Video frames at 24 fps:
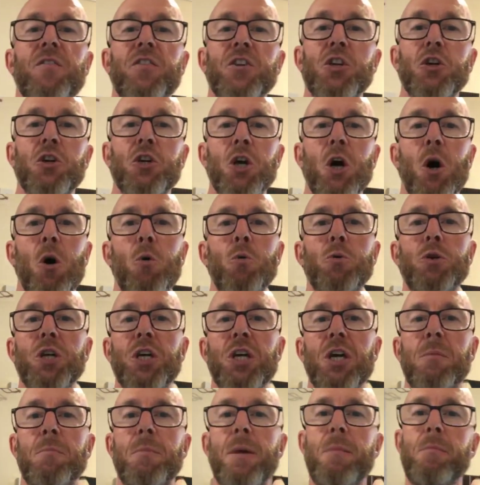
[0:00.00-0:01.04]
If I can
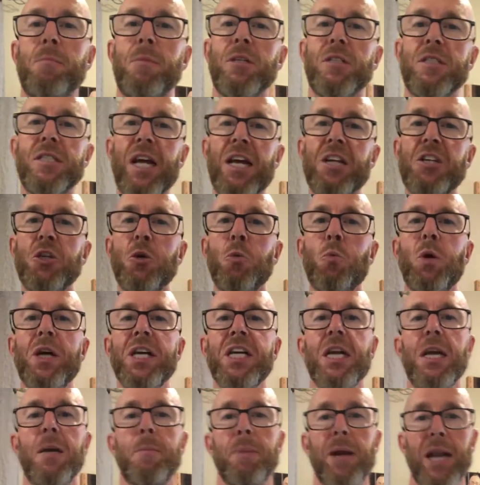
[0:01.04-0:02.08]
help you figure out the
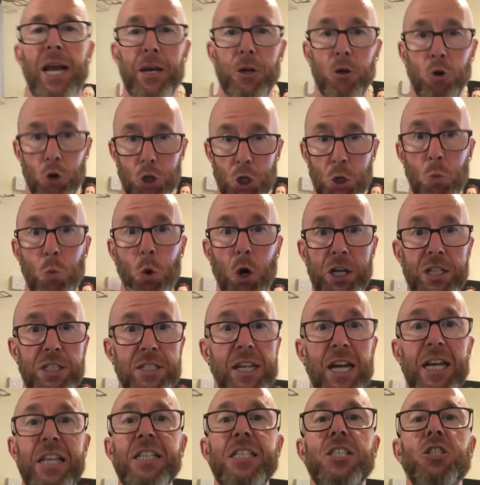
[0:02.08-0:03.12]
correct type of training
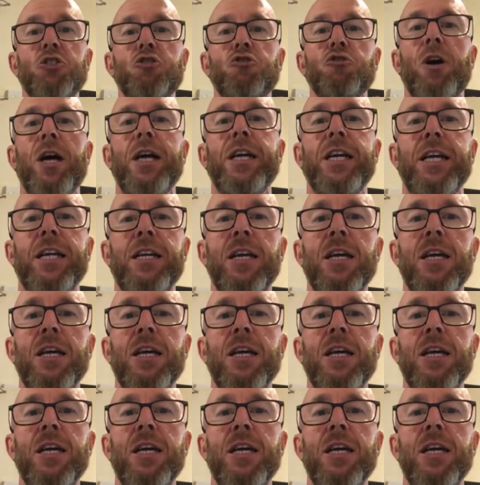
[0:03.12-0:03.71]
for your goal,